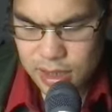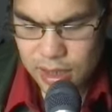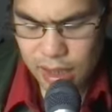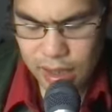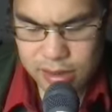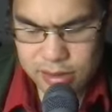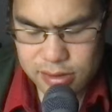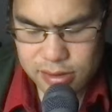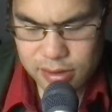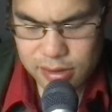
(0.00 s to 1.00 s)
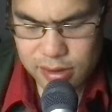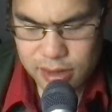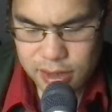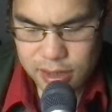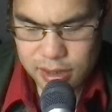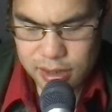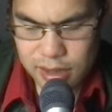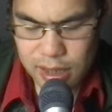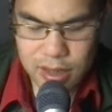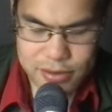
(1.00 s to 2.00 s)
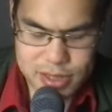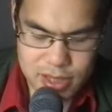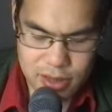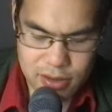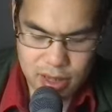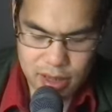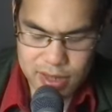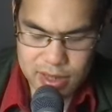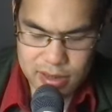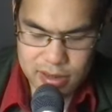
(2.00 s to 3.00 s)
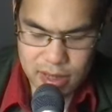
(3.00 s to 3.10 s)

And uh, and it looks like, I mean,